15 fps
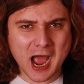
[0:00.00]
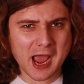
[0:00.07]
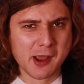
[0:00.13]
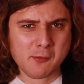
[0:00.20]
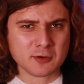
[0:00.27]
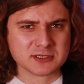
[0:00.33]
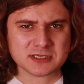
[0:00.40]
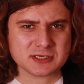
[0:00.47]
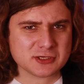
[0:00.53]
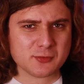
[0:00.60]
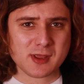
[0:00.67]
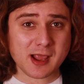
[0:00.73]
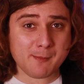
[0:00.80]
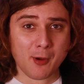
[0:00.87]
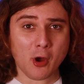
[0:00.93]
I wasn't
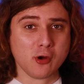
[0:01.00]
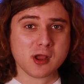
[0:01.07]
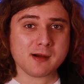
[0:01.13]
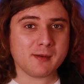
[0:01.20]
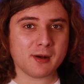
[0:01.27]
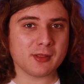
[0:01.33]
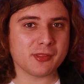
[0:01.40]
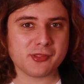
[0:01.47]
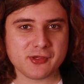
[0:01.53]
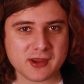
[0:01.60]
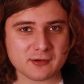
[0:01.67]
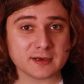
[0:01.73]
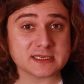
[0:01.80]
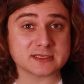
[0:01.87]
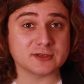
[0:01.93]
doing Pokemon
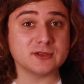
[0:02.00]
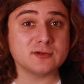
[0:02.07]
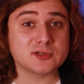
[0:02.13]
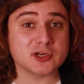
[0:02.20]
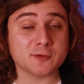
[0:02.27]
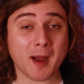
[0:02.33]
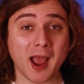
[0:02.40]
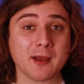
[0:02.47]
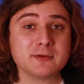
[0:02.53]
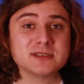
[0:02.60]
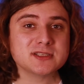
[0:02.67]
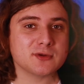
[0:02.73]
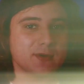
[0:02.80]
Theories on YouTube, I was